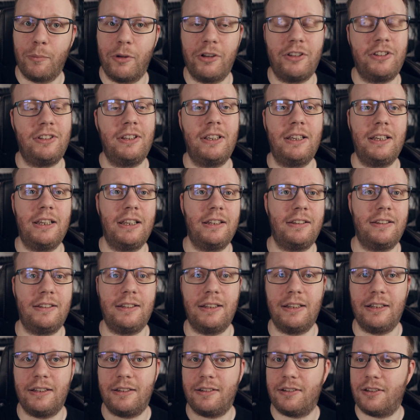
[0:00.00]
but it's
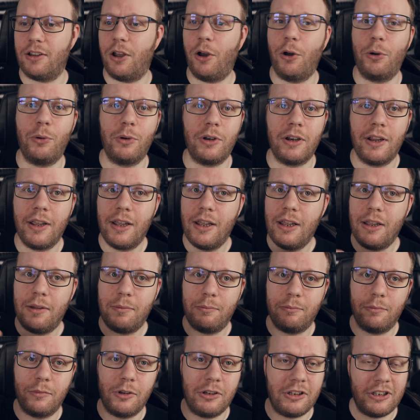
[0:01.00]
its own
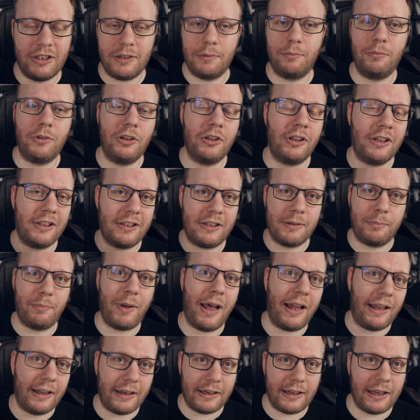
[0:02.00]

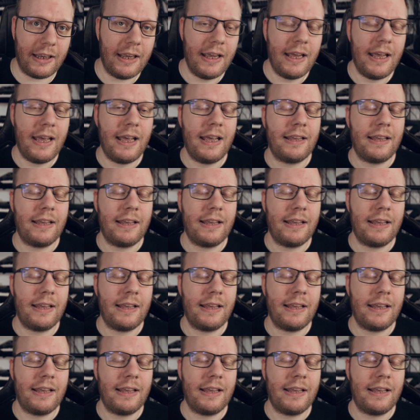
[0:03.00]
municipality.